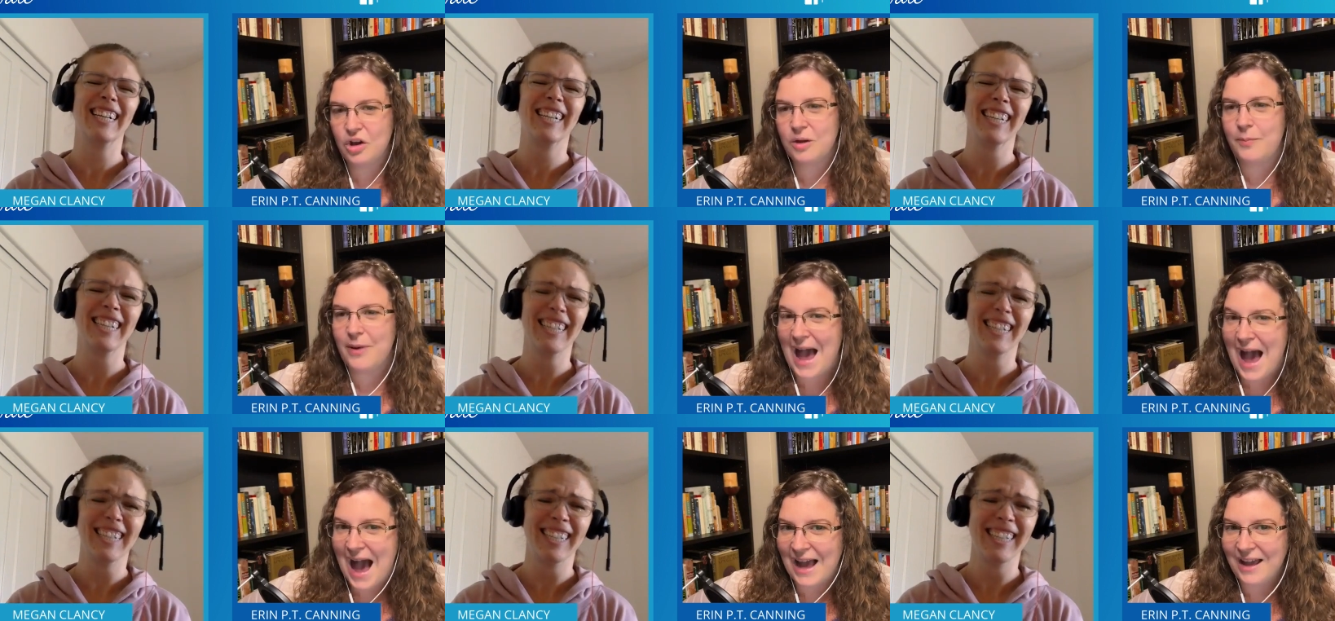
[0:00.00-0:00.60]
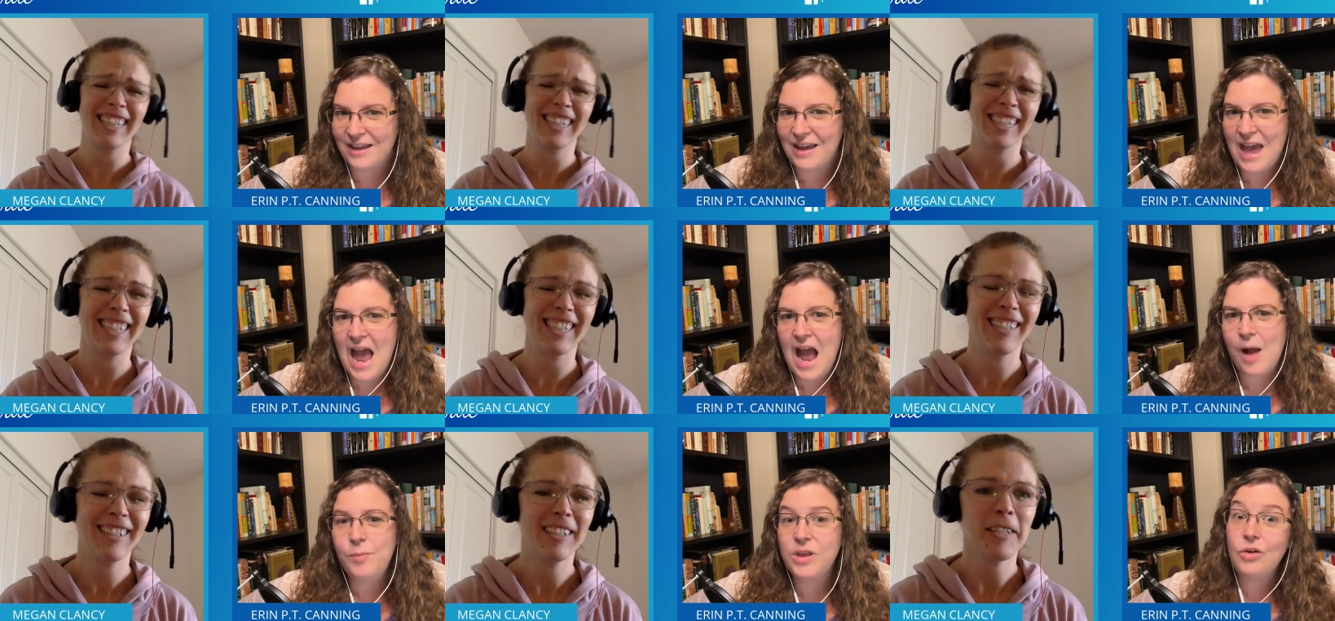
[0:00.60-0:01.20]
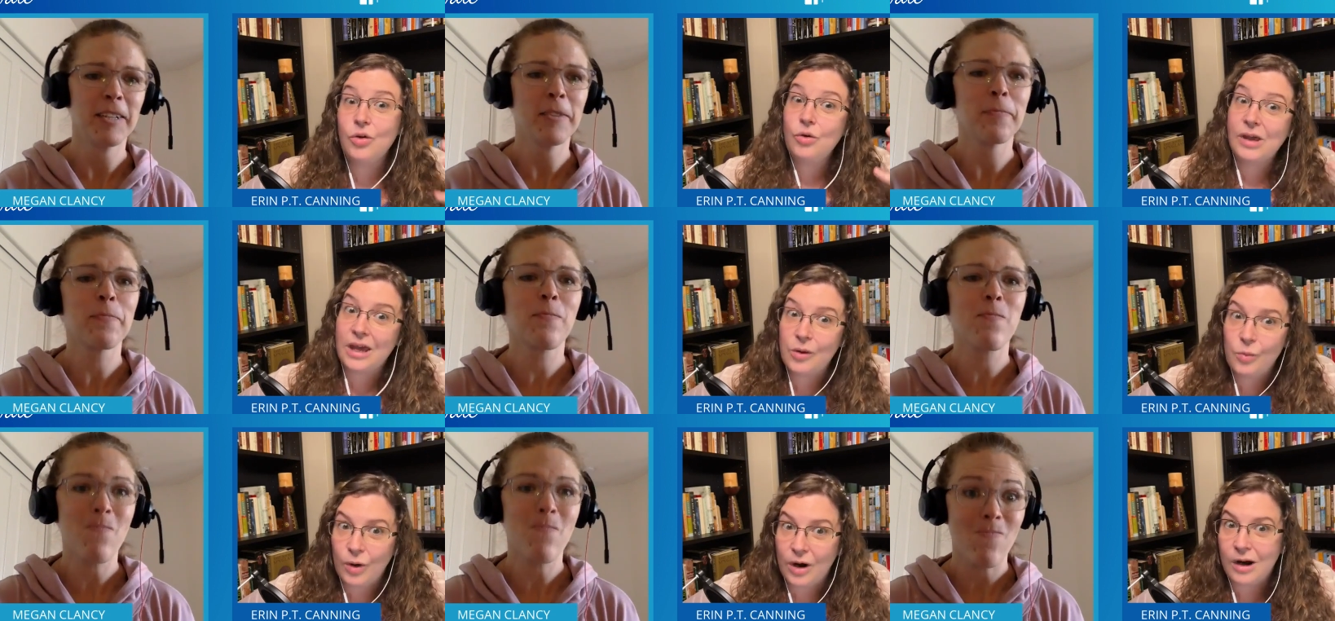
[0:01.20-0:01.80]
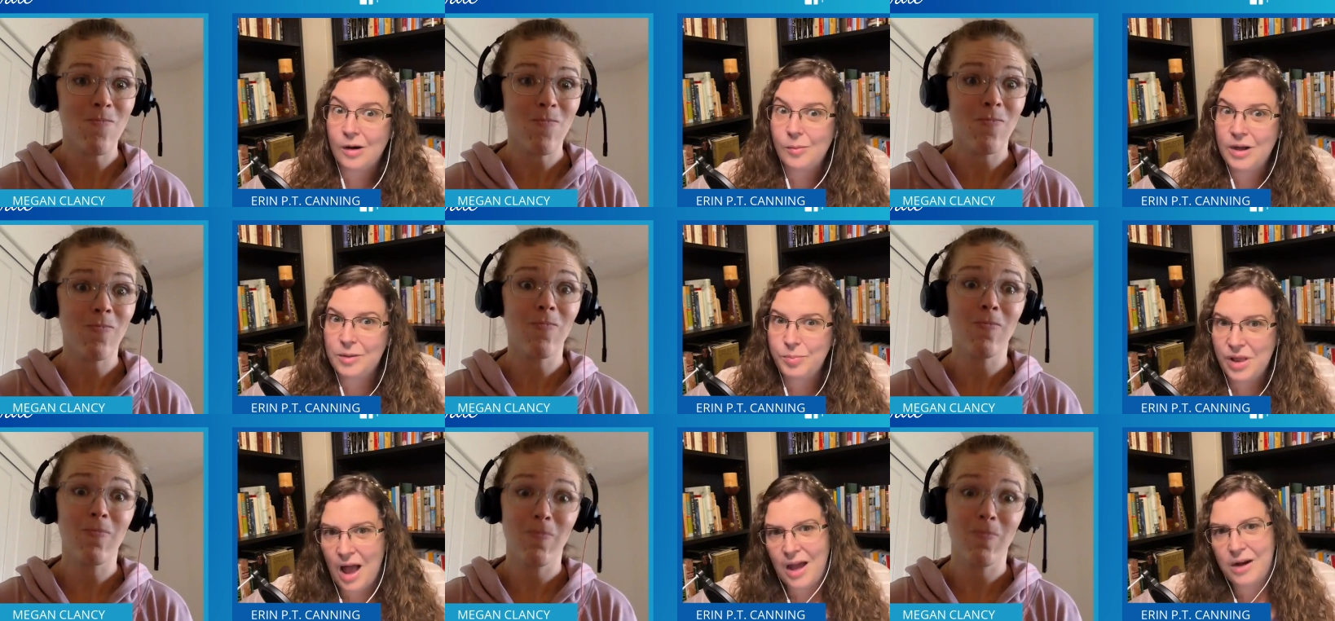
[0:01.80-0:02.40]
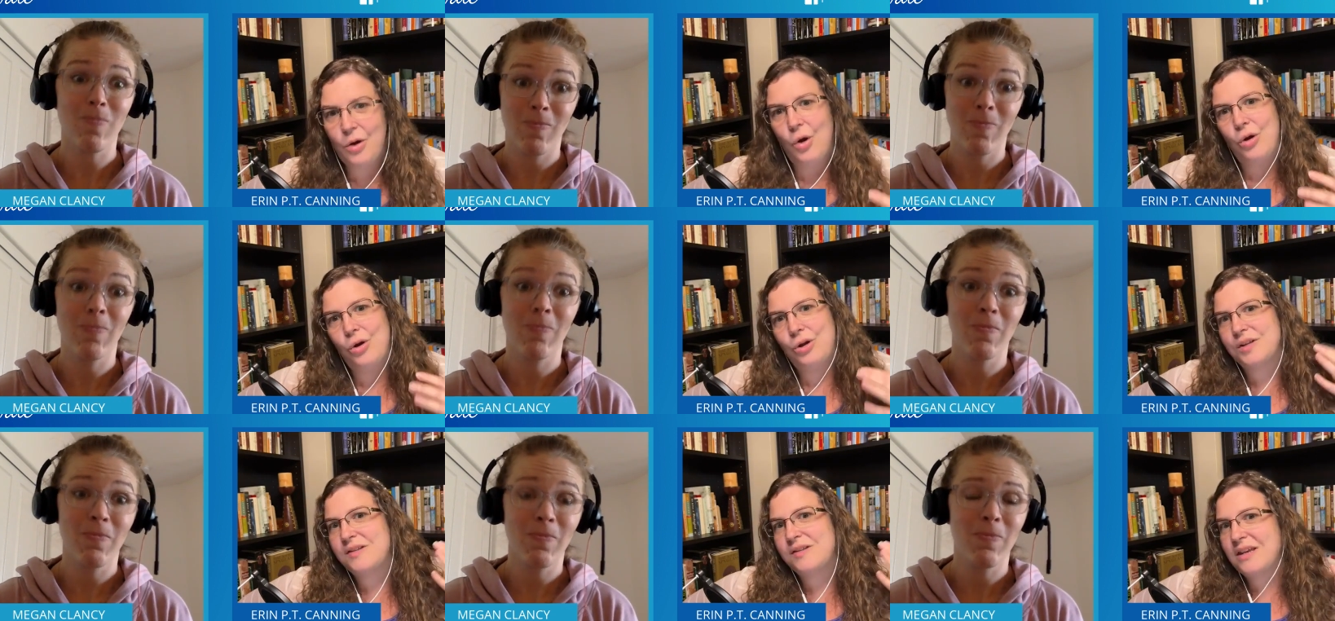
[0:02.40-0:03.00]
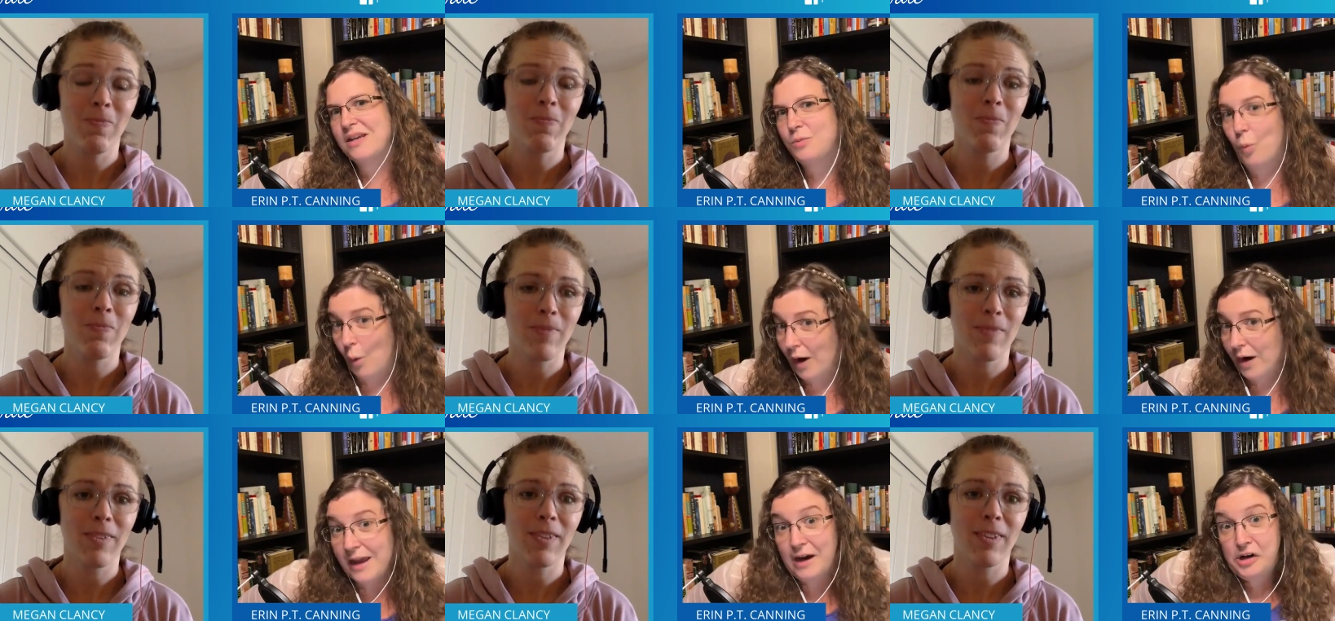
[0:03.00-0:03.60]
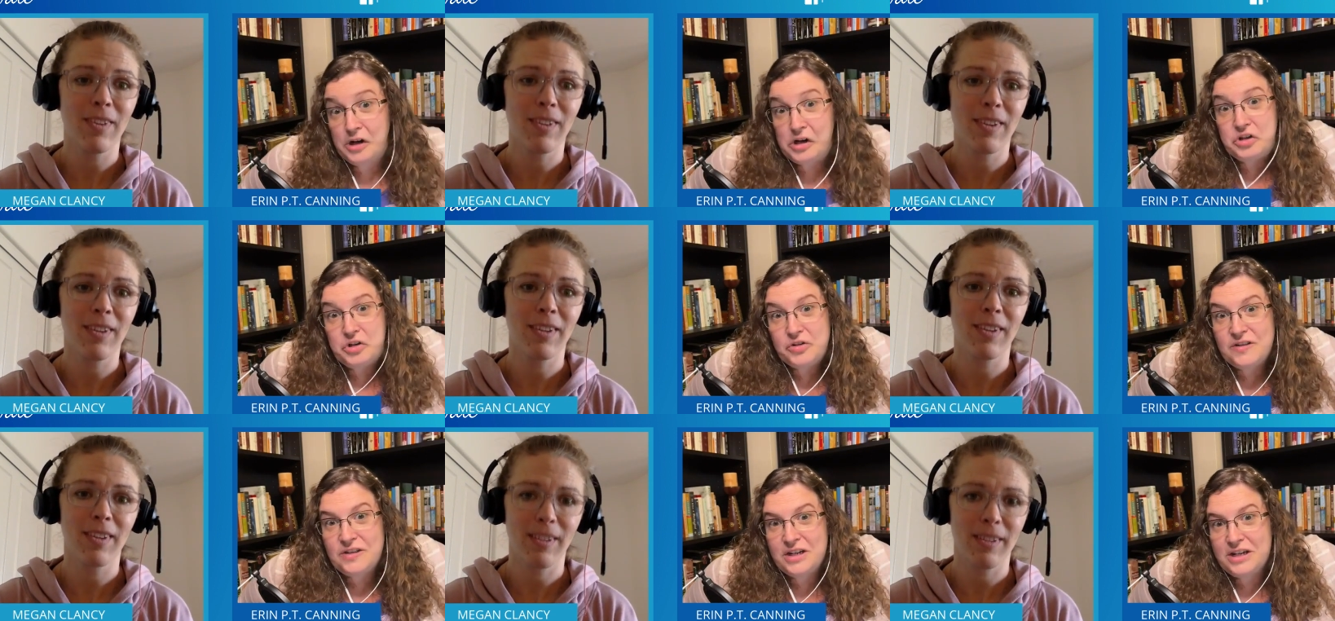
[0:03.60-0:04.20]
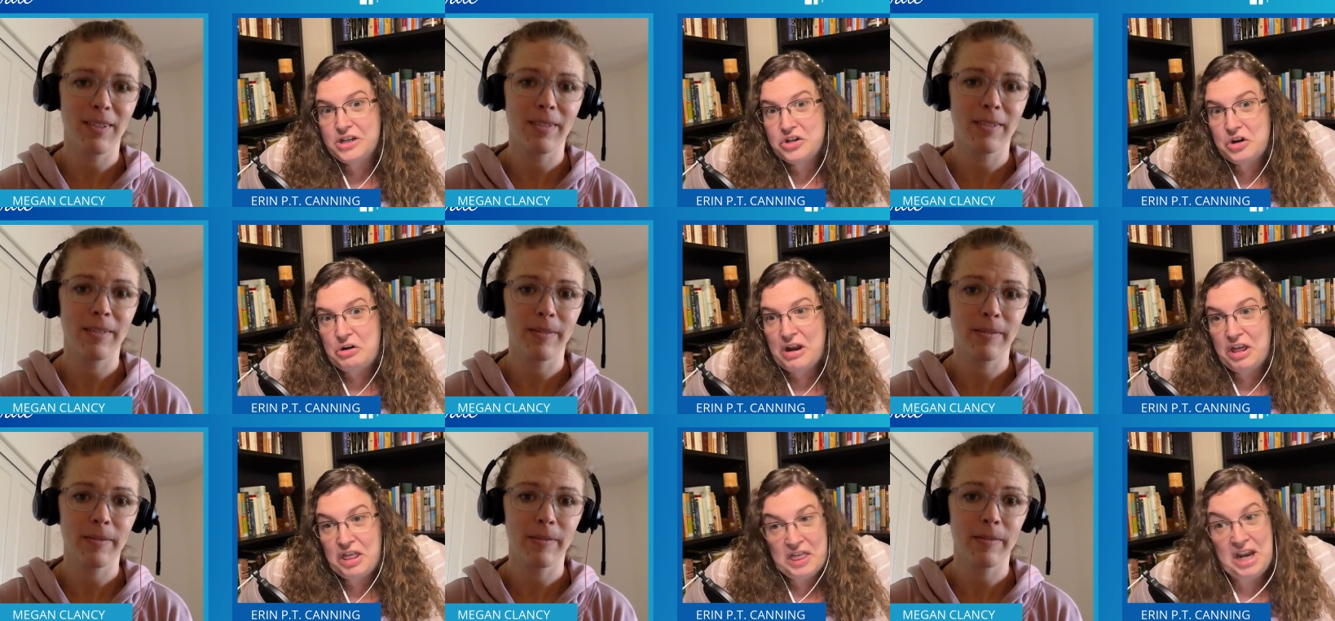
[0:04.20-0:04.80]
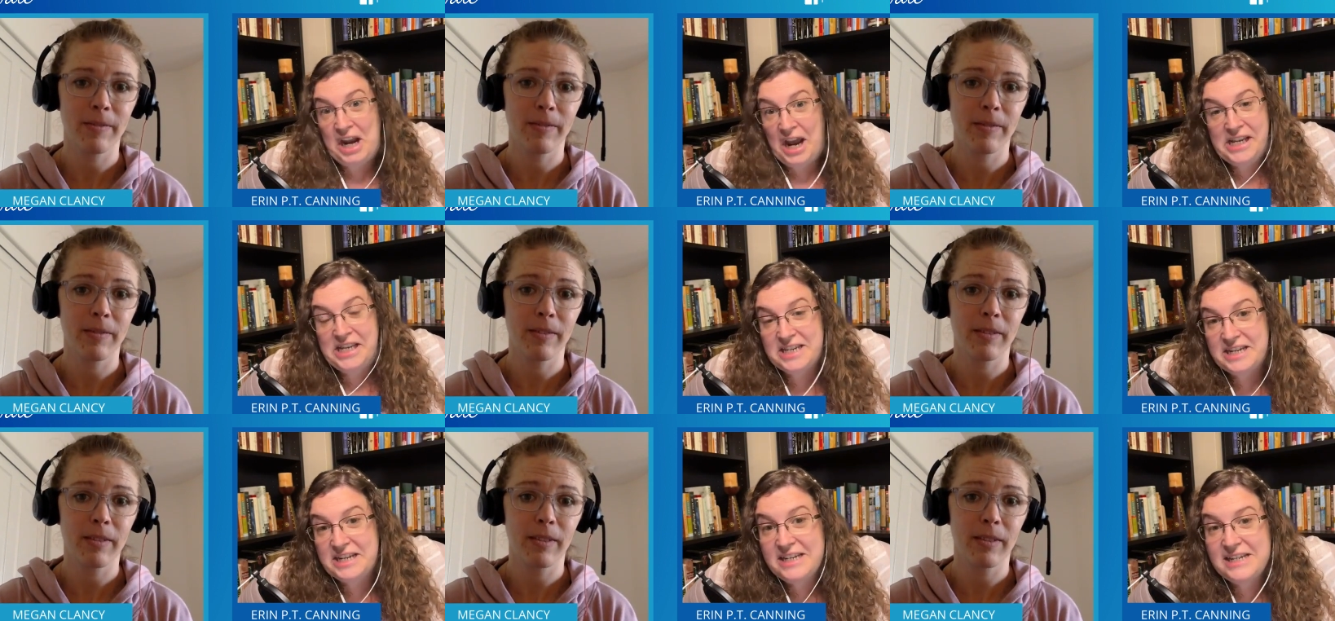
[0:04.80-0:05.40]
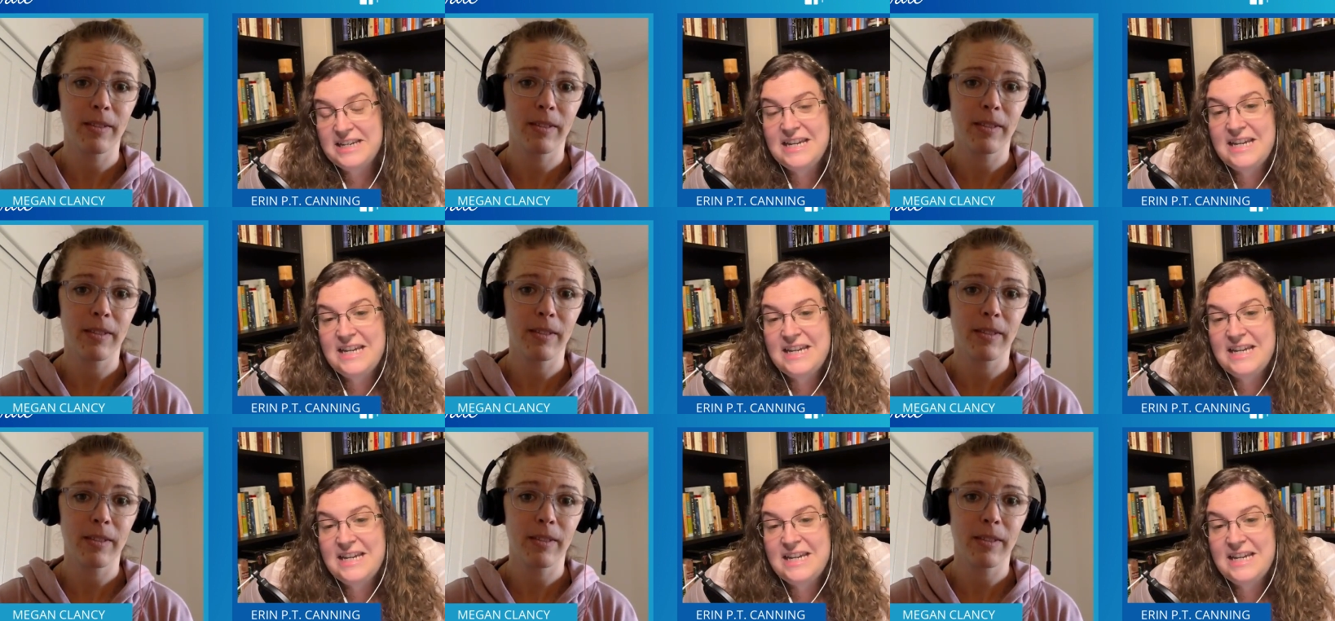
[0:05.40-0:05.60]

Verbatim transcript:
Speaker 1: look back and be like, okay, where are my plot holes? Mm-hmm. And what characters did it turn out that I didn't